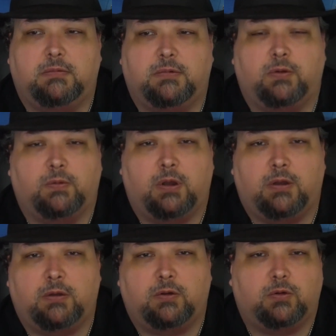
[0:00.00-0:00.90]
they're
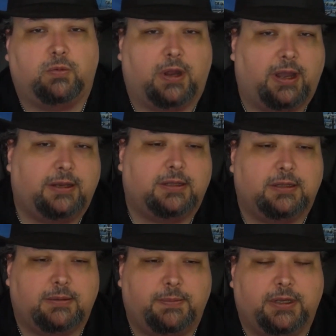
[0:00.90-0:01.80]
wrong or right
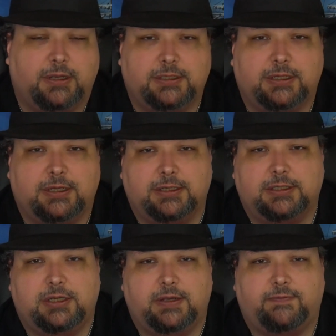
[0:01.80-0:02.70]
because it does
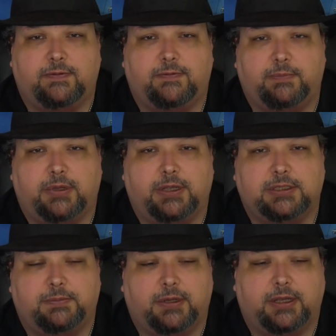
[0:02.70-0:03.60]
differ from place
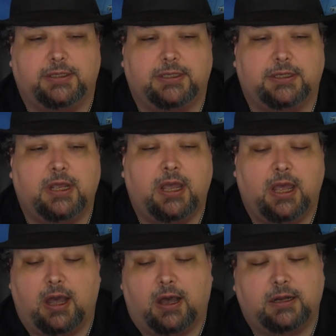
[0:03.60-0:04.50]
to place. And
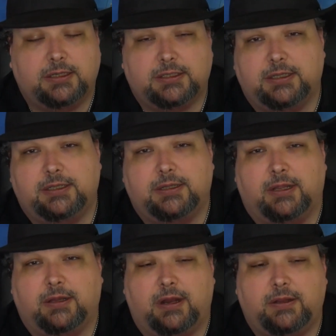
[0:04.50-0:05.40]
honestly, a
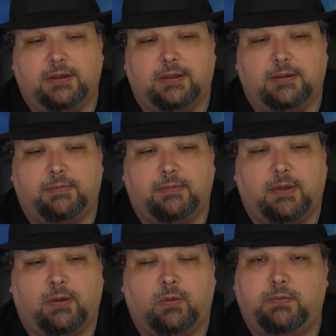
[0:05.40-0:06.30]
lot of the
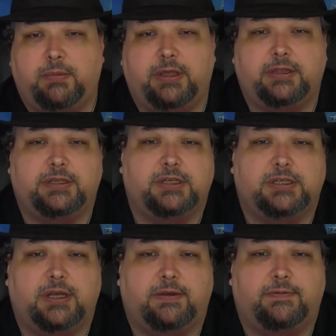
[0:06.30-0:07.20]
old myths and
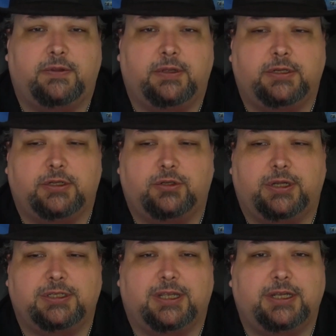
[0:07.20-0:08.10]
stuff in the
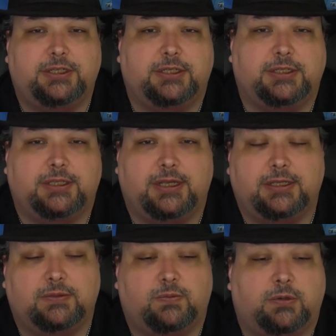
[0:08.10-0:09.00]
translations,
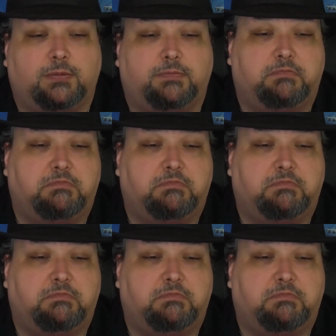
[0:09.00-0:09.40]
things were